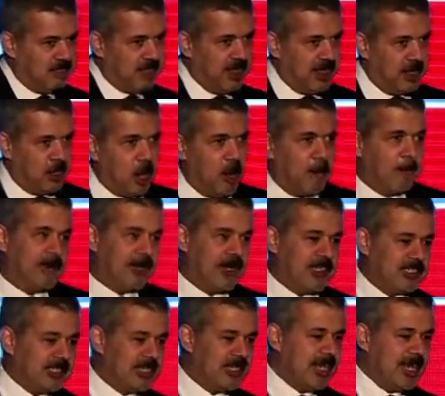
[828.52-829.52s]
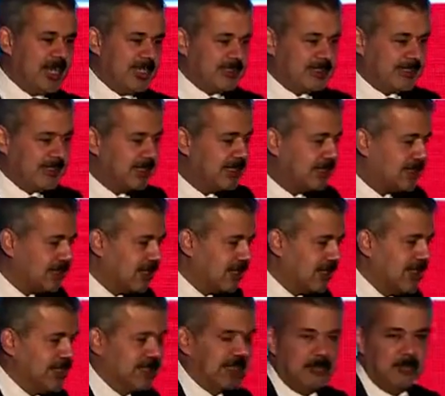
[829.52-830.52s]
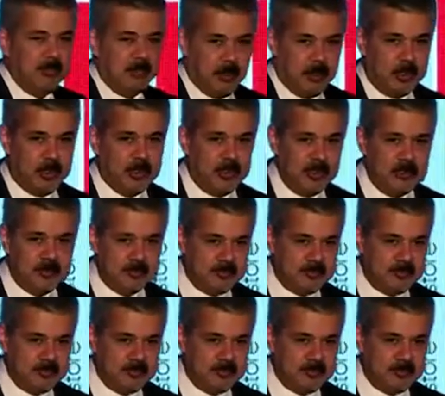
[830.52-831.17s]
I operationalize this a little more,